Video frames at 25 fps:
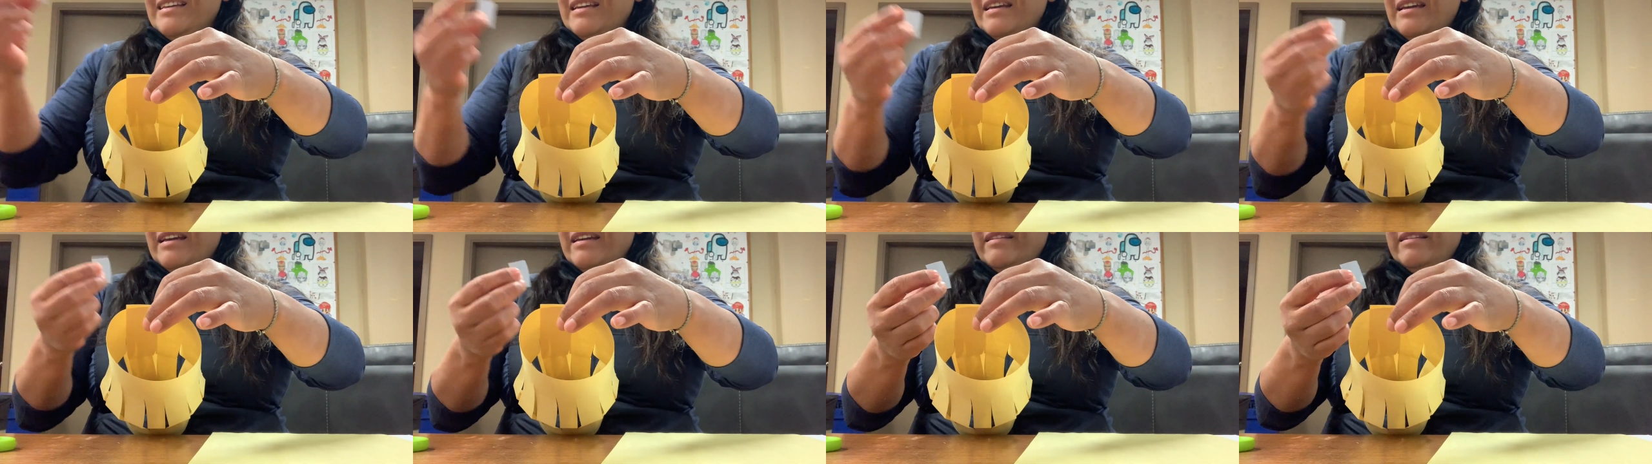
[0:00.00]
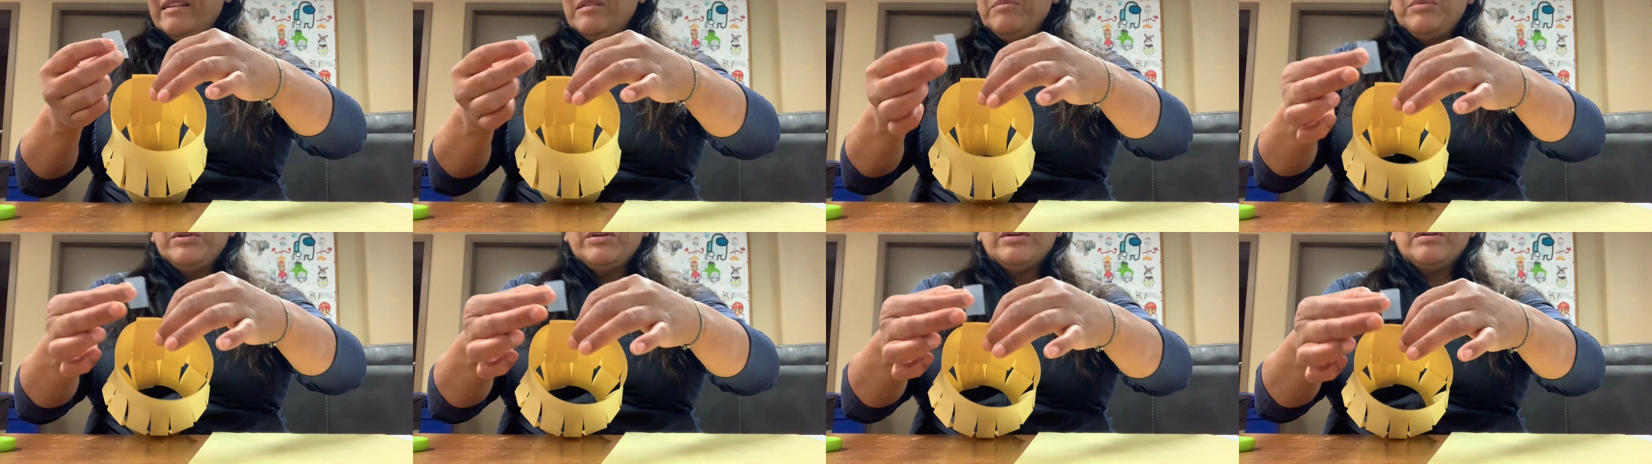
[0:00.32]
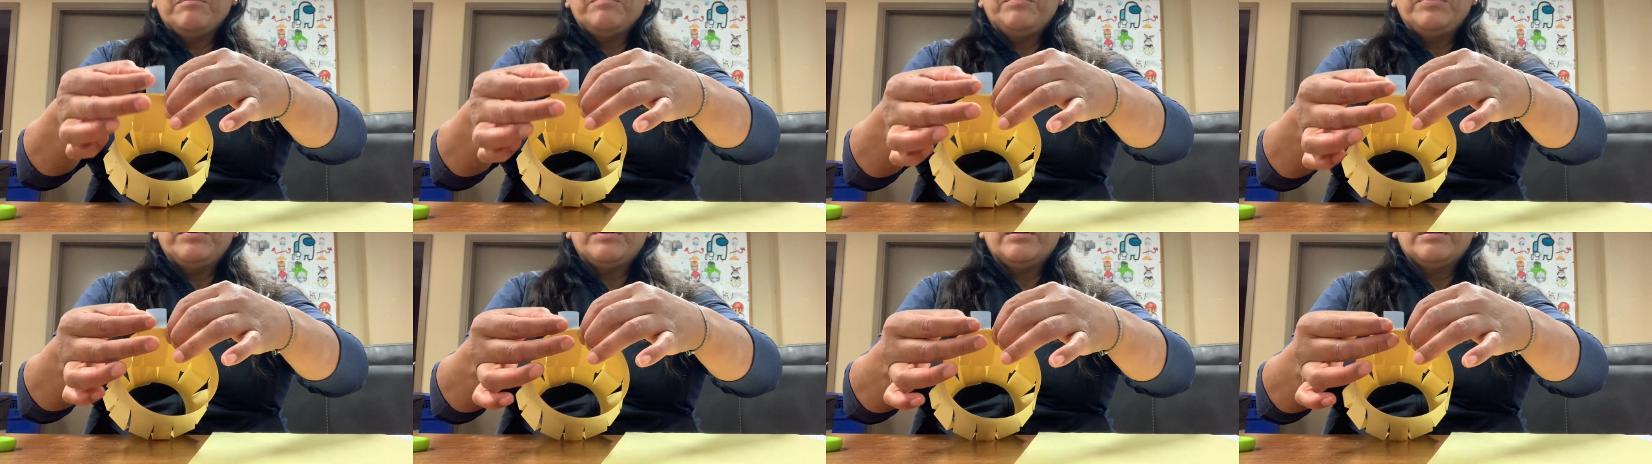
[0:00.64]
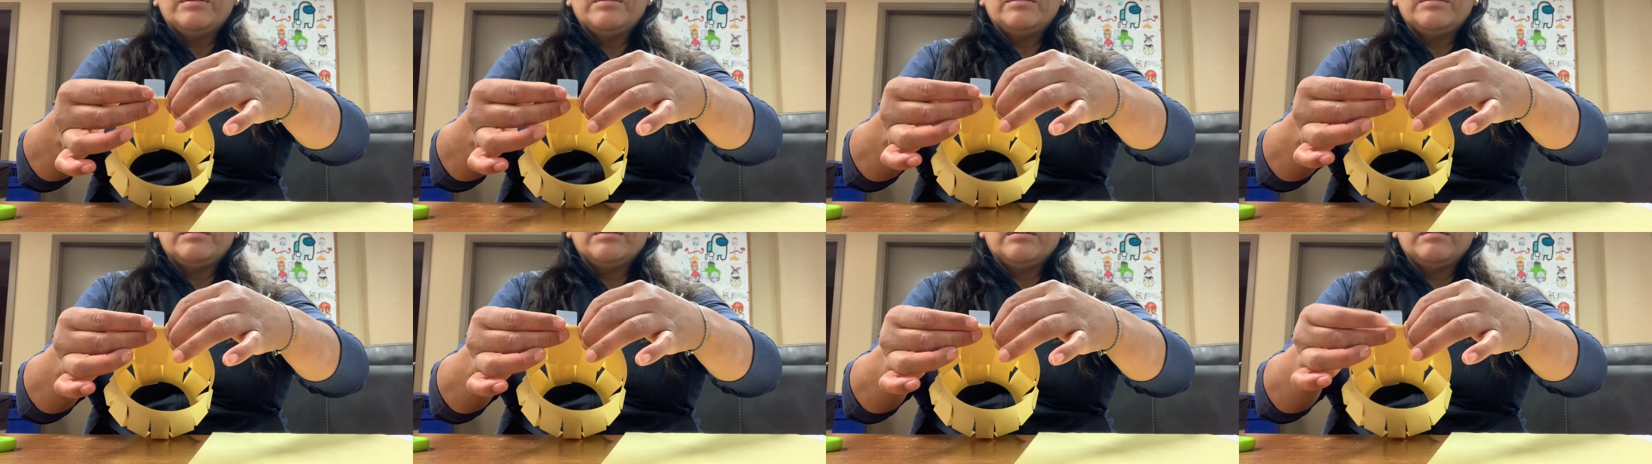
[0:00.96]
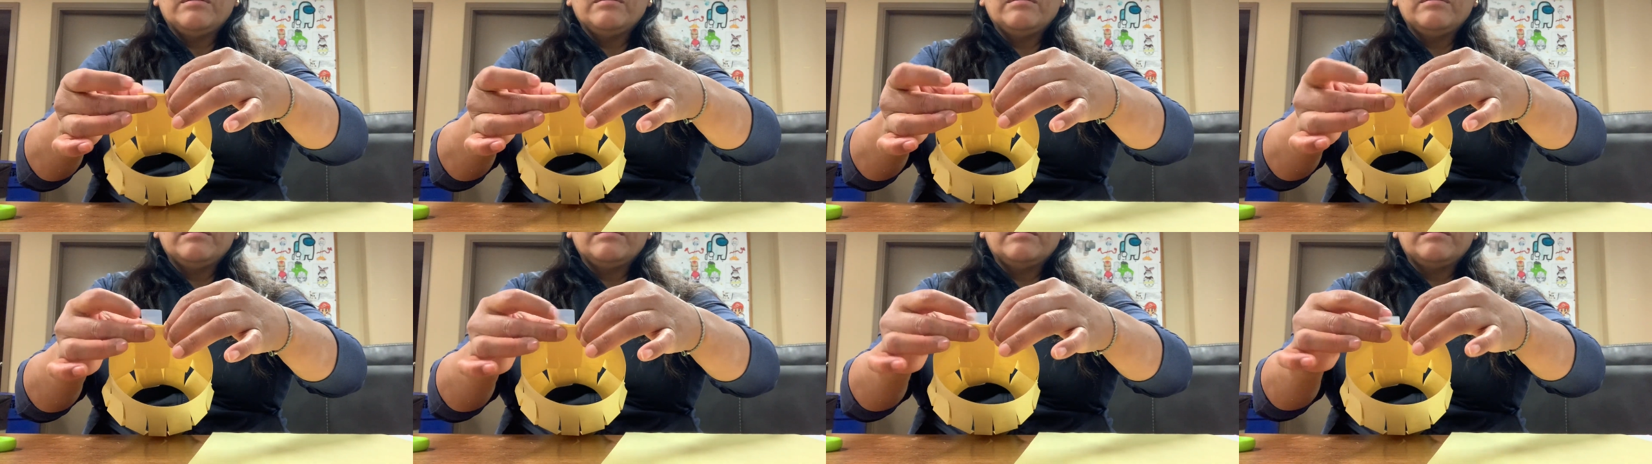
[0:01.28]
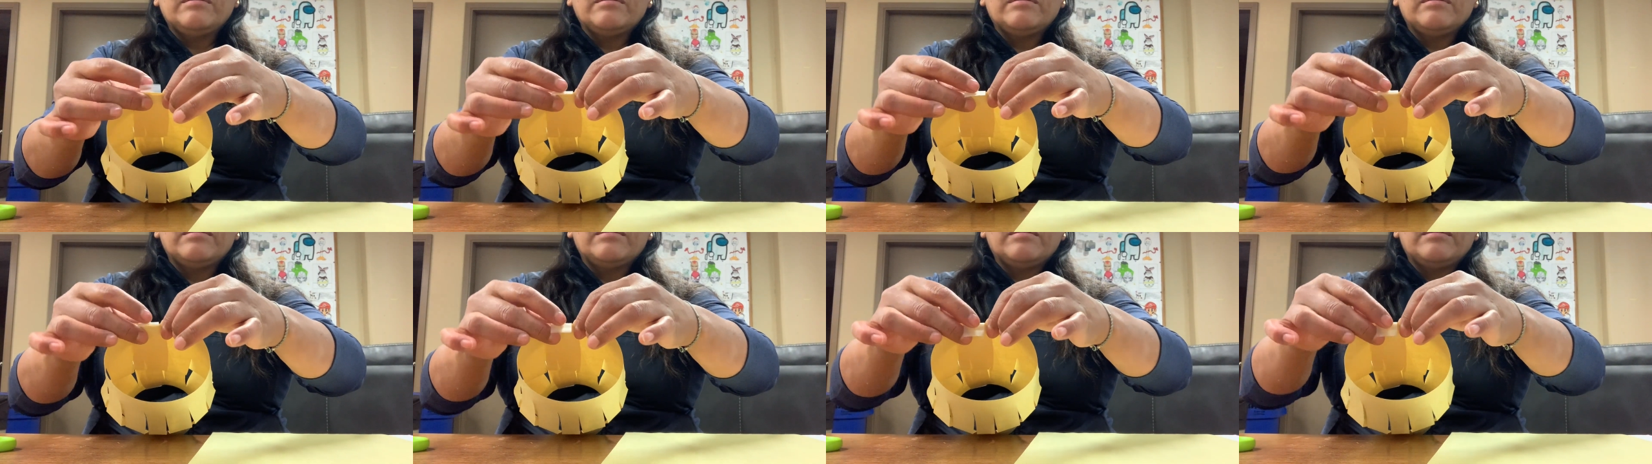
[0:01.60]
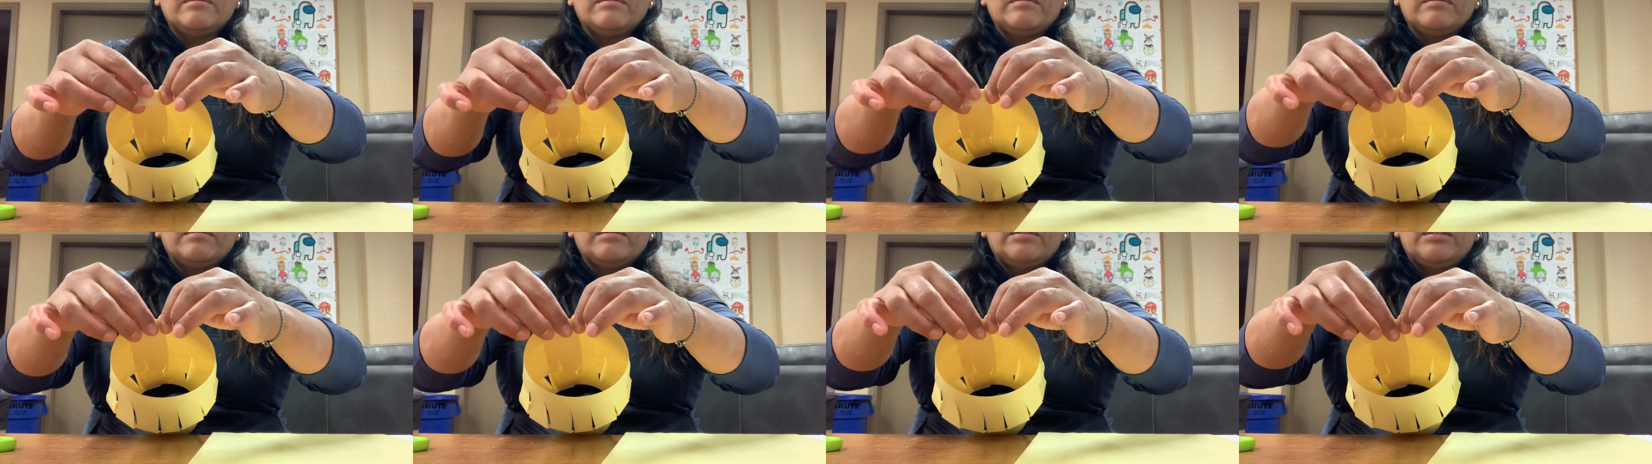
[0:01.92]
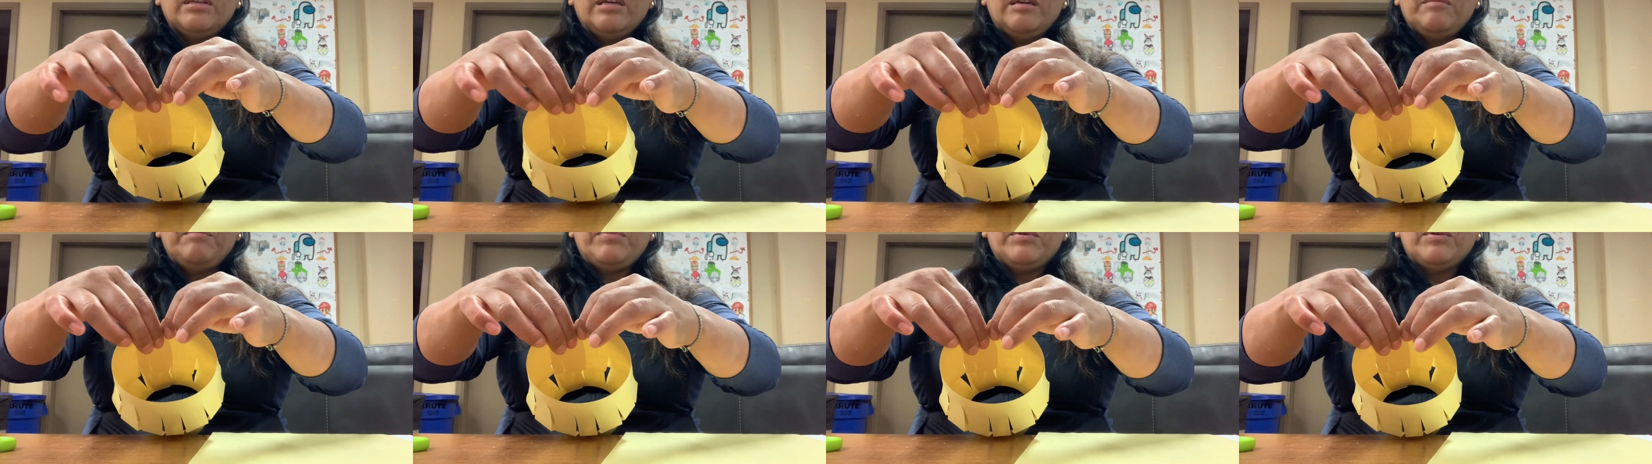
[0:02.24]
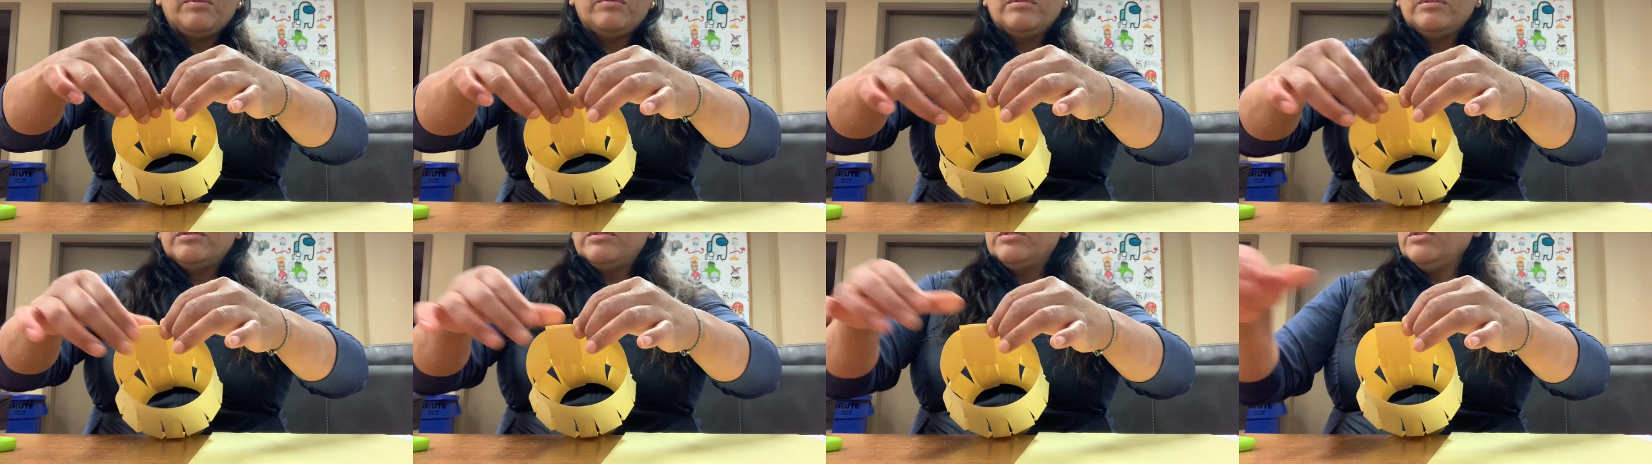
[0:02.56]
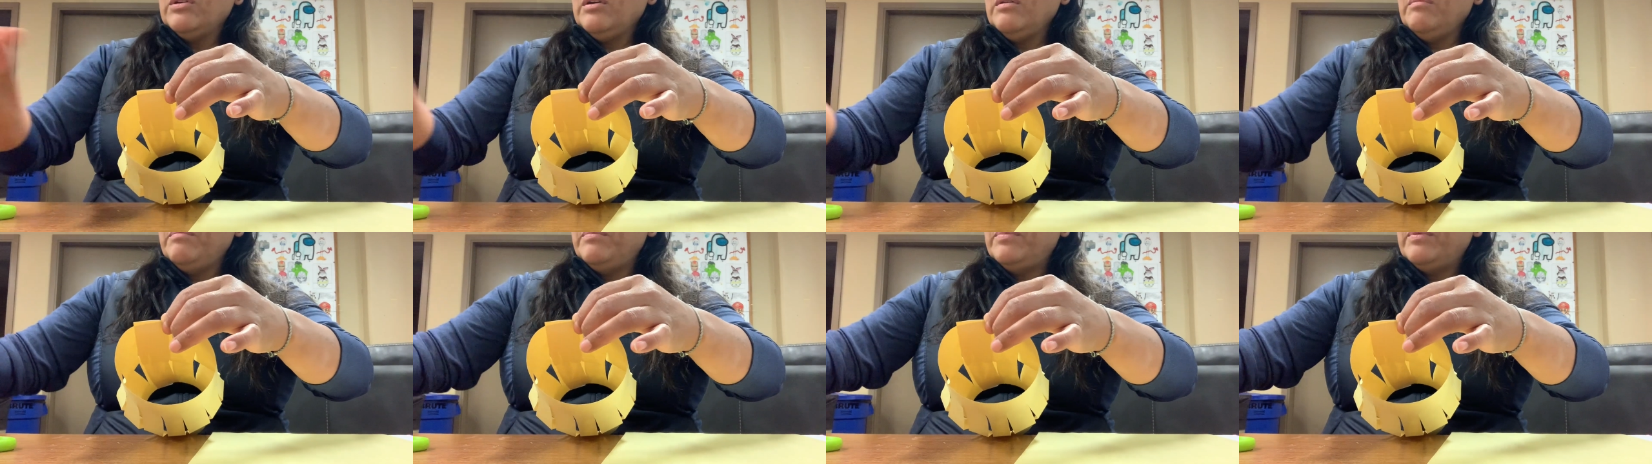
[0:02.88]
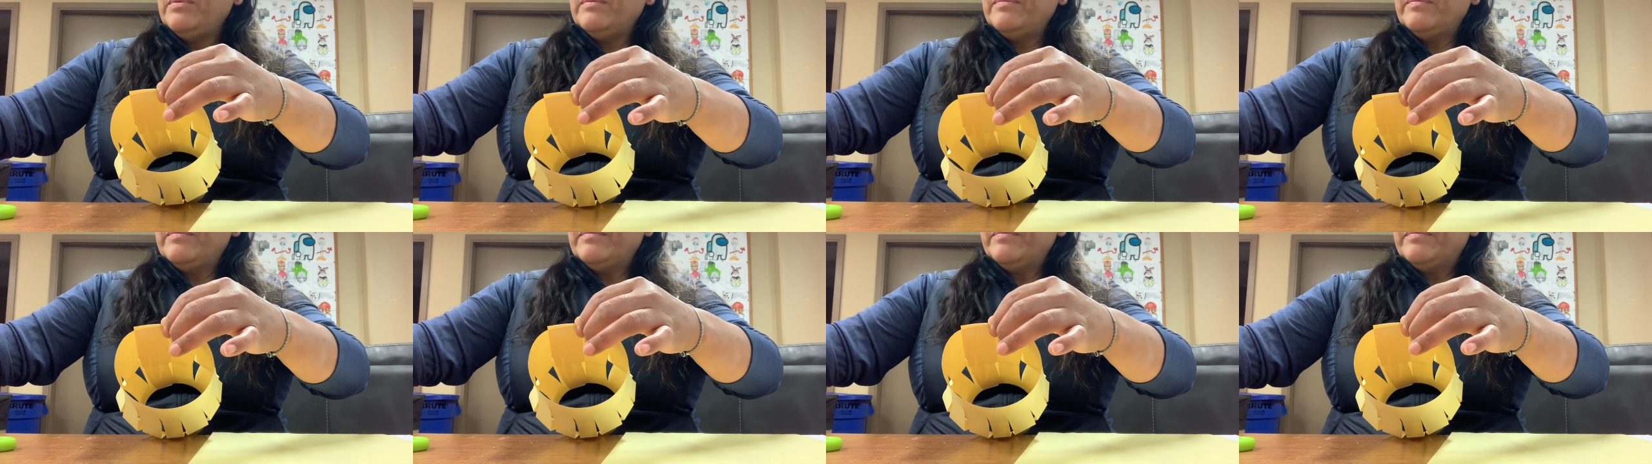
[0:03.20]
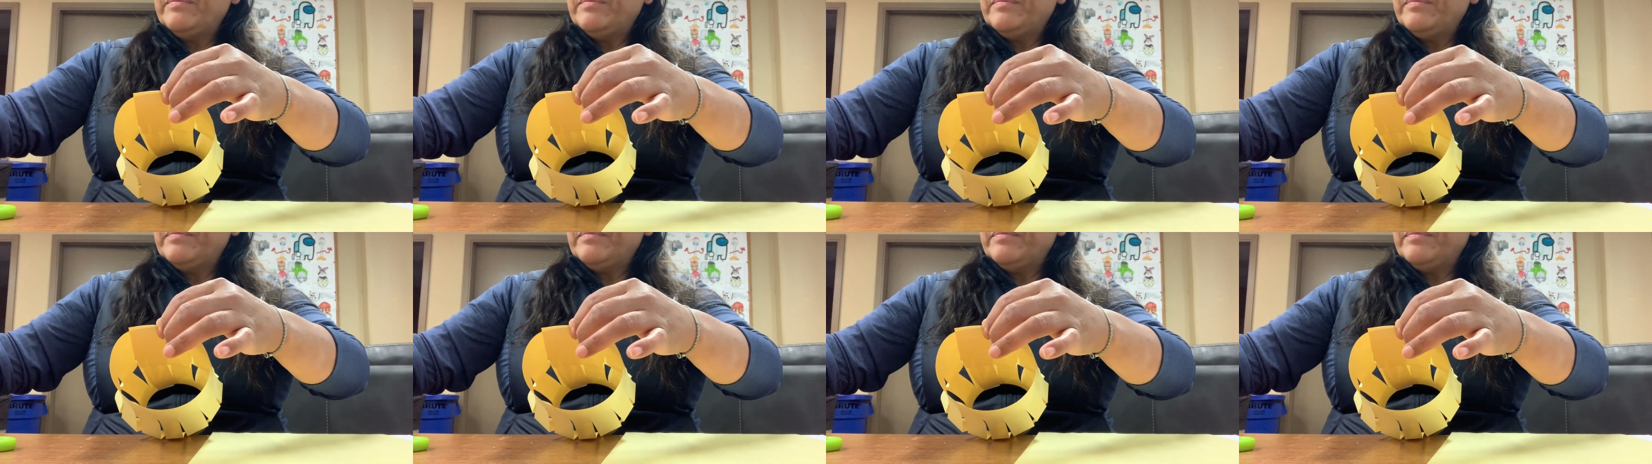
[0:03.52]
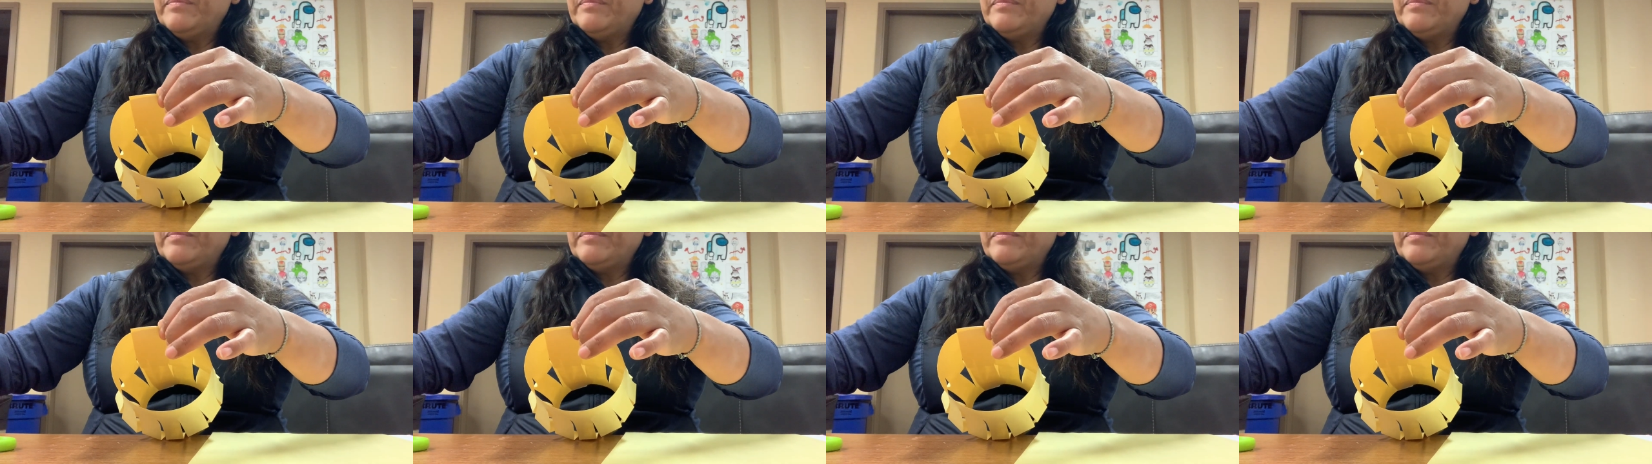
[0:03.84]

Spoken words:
[unreadable: no face in view]